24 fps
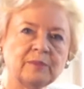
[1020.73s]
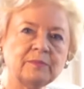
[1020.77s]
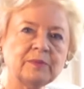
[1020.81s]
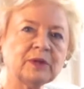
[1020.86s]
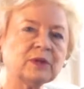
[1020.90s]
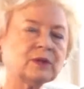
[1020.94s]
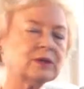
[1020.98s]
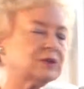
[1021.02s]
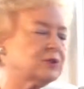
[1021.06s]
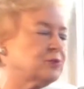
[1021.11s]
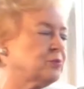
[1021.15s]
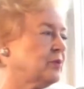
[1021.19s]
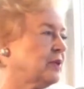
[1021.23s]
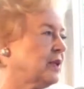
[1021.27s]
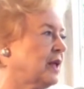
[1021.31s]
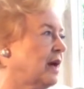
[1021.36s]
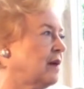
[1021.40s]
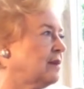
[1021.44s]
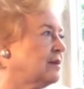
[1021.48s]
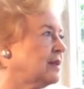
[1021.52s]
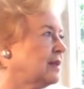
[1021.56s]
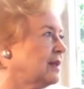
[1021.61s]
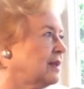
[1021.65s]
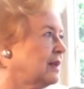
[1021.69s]
Because
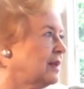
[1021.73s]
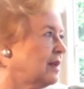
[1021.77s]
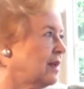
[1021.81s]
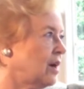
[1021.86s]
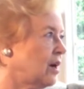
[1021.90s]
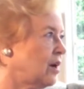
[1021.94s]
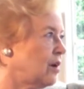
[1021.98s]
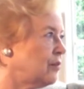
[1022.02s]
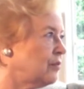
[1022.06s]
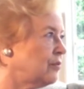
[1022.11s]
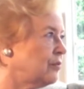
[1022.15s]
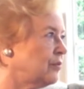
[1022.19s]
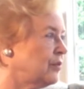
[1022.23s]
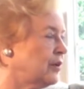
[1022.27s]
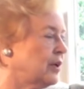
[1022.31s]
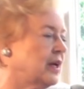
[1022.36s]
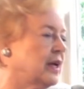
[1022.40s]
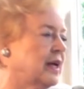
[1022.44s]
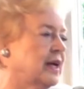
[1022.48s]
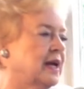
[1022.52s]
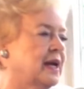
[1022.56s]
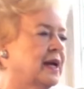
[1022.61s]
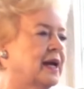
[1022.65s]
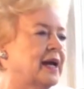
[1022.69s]
without the love
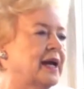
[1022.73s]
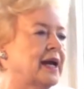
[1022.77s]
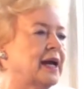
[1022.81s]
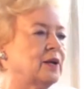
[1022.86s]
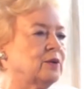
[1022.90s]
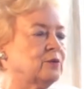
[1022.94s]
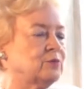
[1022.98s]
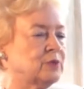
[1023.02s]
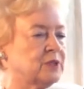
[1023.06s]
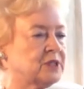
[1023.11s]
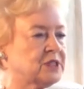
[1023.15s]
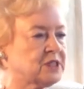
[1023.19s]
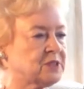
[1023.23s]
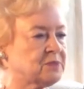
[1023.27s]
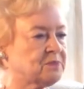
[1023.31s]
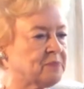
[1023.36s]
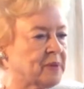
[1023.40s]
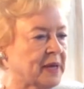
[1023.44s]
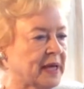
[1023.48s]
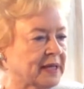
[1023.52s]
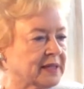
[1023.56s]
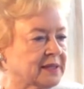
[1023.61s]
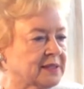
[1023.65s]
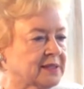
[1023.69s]
and
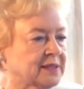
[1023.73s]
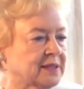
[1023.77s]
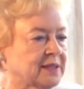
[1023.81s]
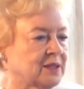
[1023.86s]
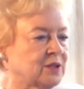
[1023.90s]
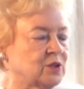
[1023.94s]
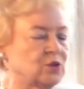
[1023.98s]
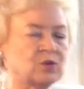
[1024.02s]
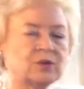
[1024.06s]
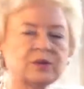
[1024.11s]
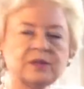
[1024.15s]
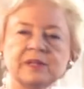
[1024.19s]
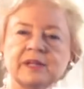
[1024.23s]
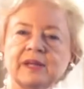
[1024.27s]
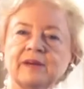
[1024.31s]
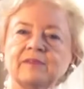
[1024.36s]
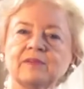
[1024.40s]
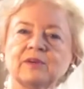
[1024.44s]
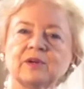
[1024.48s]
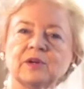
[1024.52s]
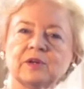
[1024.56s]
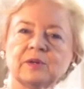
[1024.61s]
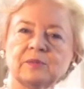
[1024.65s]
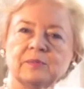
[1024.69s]
respect, you're
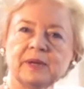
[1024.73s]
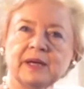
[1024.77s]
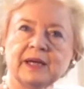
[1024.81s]
never going to